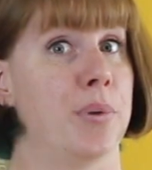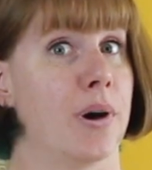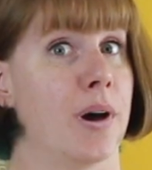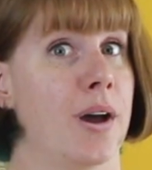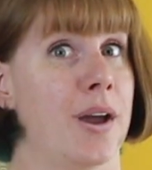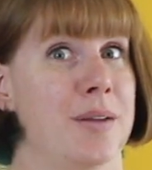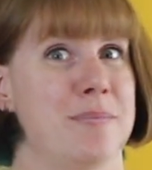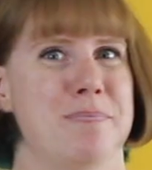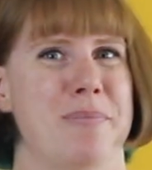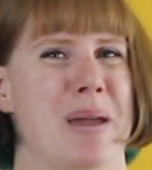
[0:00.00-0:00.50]

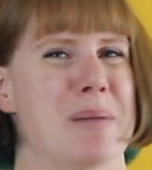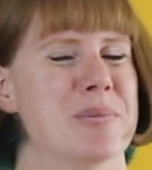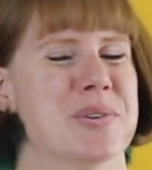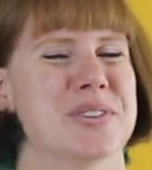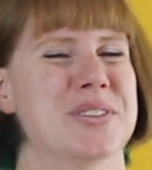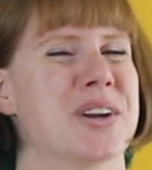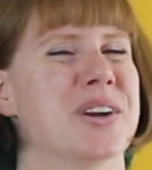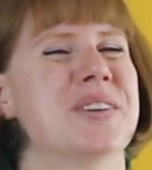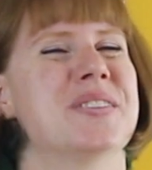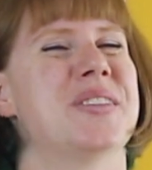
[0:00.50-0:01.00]
But
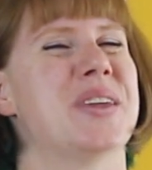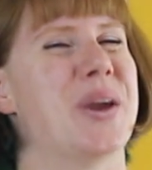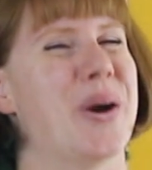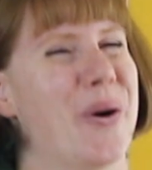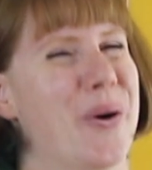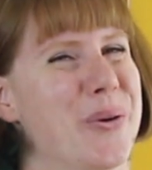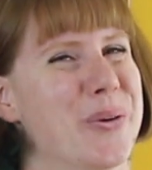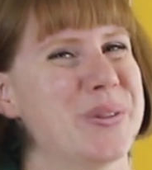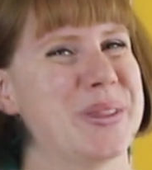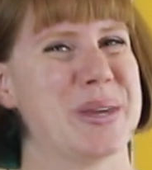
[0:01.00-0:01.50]
mammals aren't the
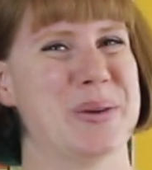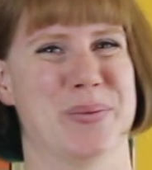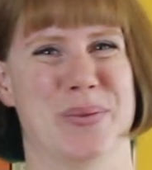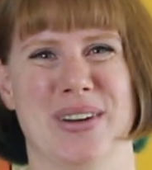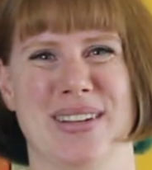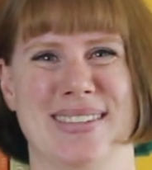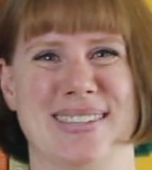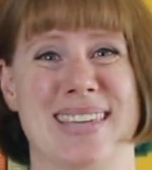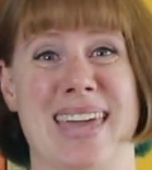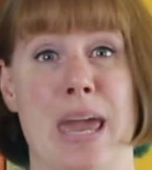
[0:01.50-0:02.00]
only
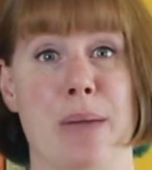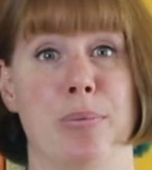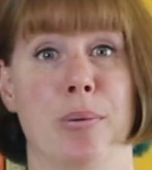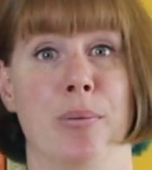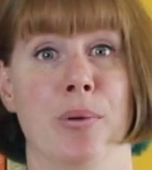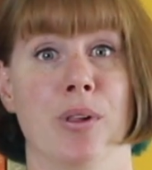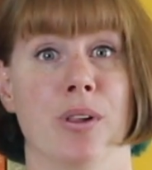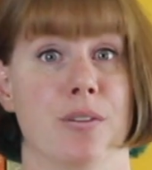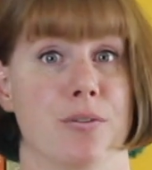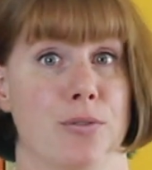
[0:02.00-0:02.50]
ones
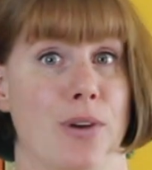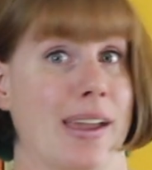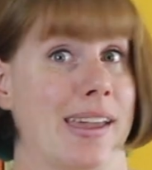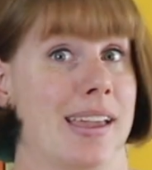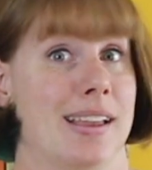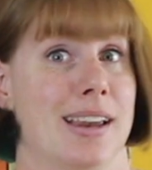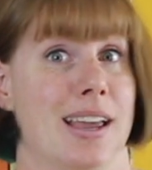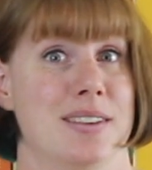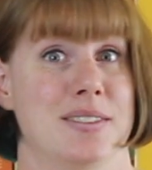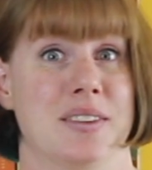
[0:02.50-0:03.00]
capable of
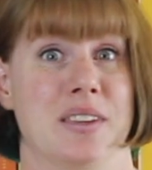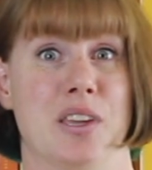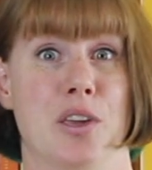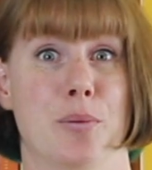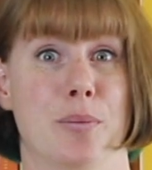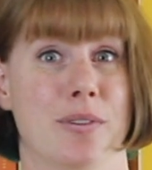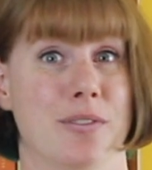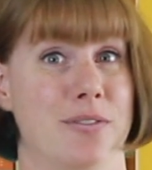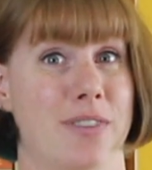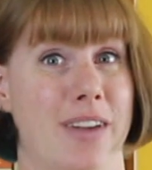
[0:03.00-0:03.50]
recognizing human